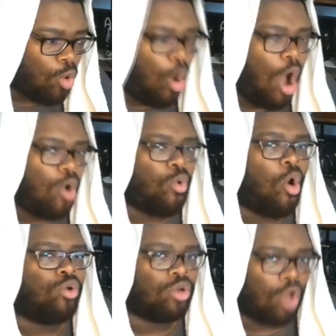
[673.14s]

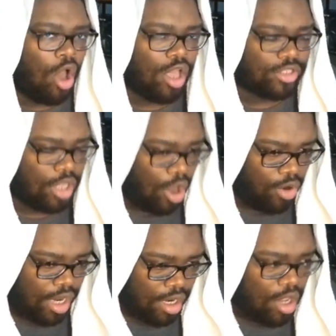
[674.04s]
quote-unquote, lost to
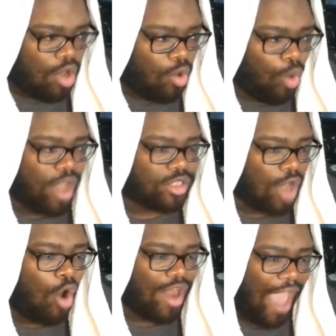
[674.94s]
Oden, once
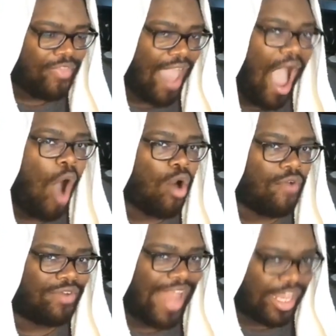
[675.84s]
Oden had the Hour
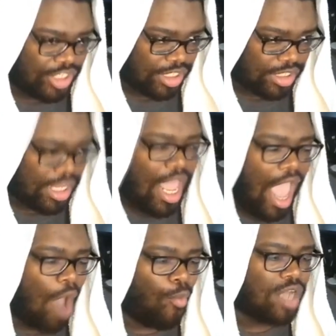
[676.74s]
of Legends,
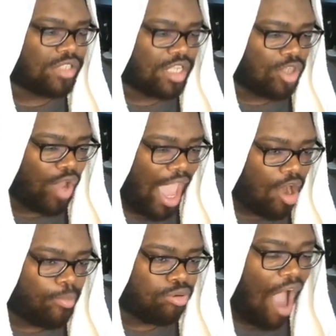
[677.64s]
and once Lady Toki
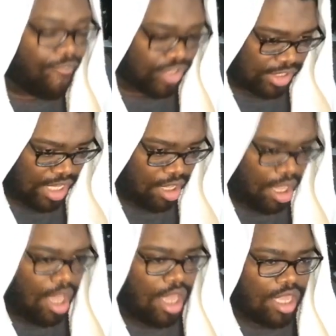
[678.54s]
had a prophecy,
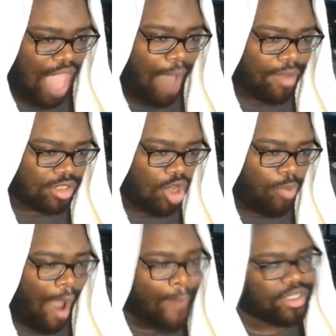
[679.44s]
Yamato
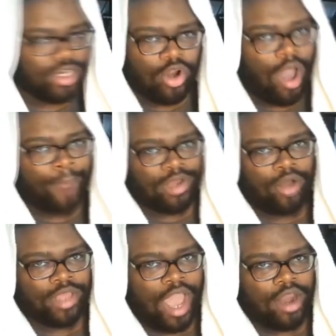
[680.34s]
probably said, you know, I'm
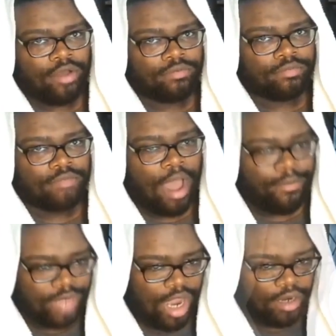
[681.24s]
done, Kaido.
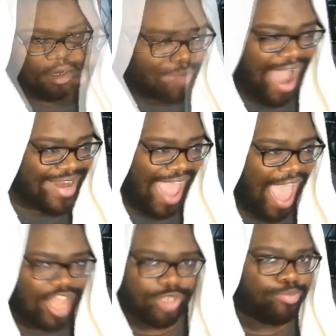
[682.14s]
I'm done. My
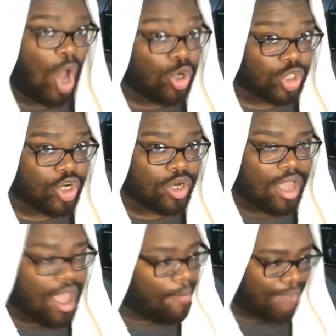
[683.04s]
dad is a poser.
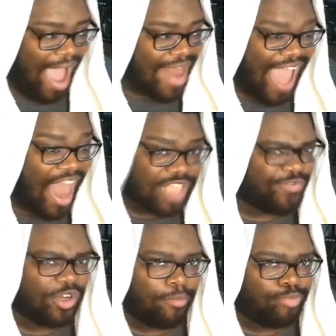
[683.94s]
My dad is
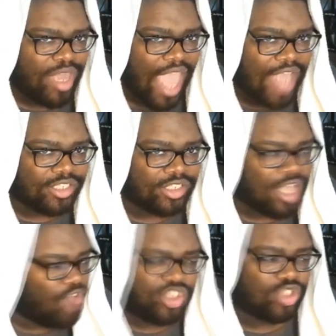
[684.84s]
full of
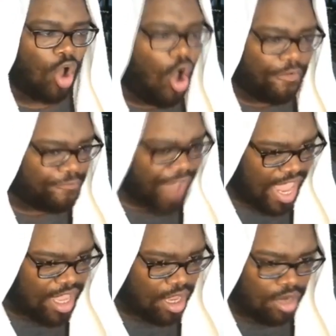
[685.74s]
BS. This is all
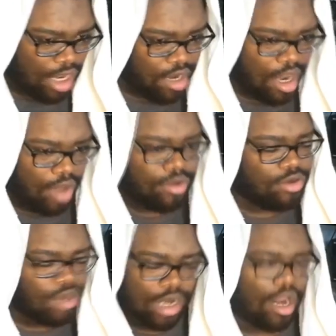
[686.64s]
fake. No, no, no.
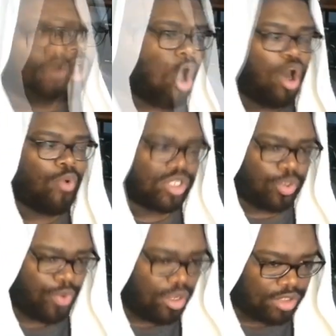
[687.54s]
No, no, no. Oden was
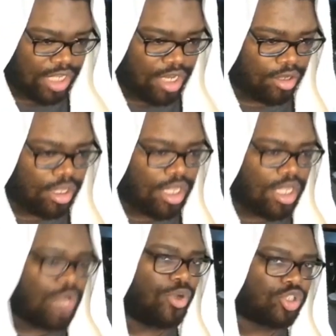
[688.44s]
the real deal.
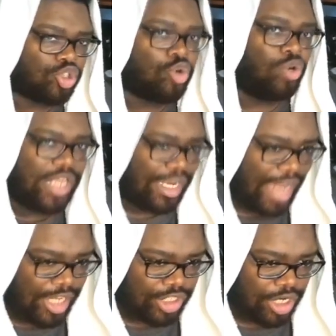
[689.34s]
He was truly a
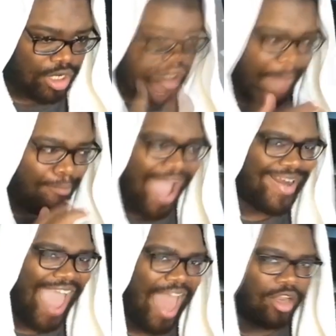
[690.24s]
legend, and my
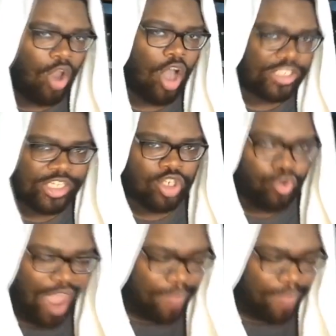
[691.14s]
dad lost to this great